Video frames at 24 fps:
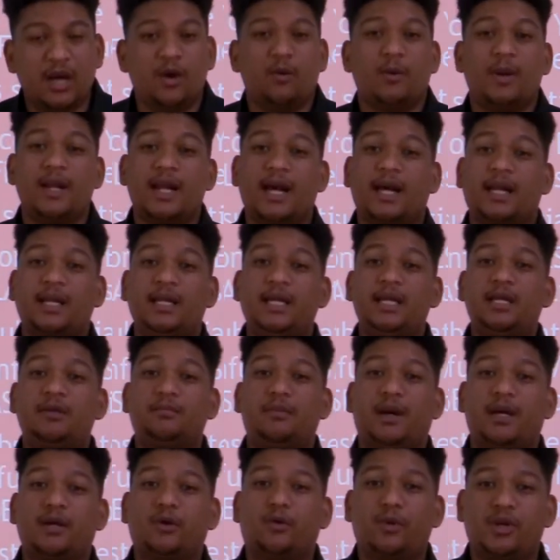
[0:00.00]
When I read
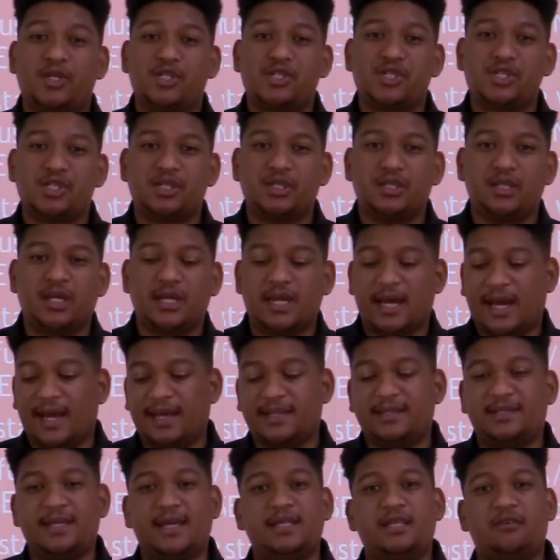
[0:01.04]
my question and I
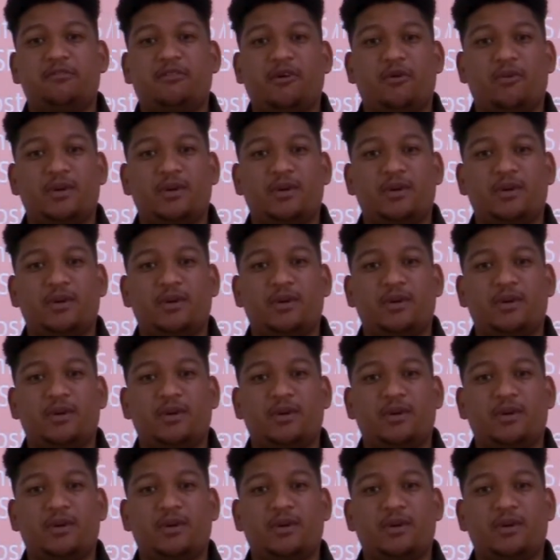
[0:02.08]
identify